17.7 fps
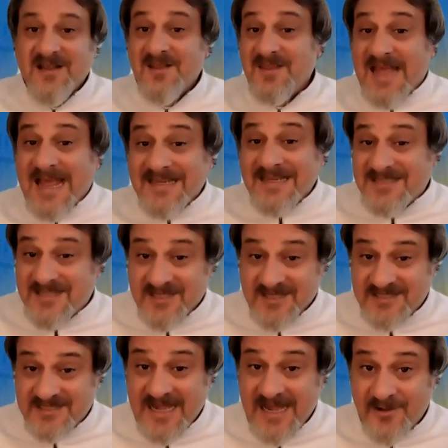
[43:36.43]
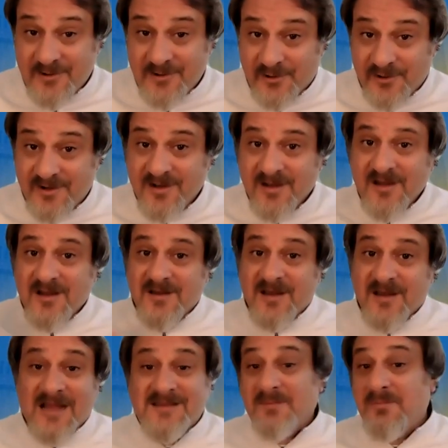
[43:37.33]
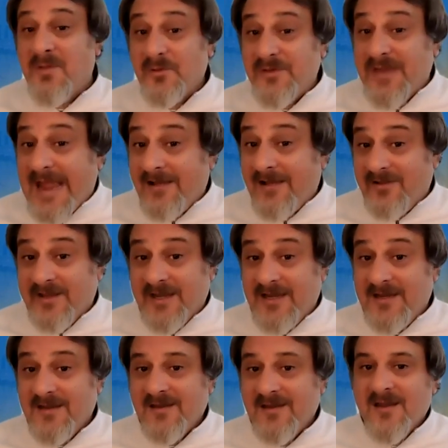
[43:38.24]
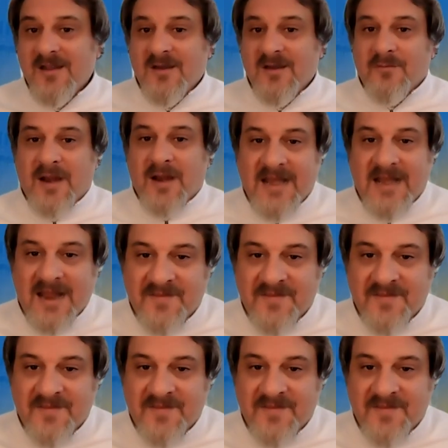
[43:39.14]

That's the standard, not the modality, right?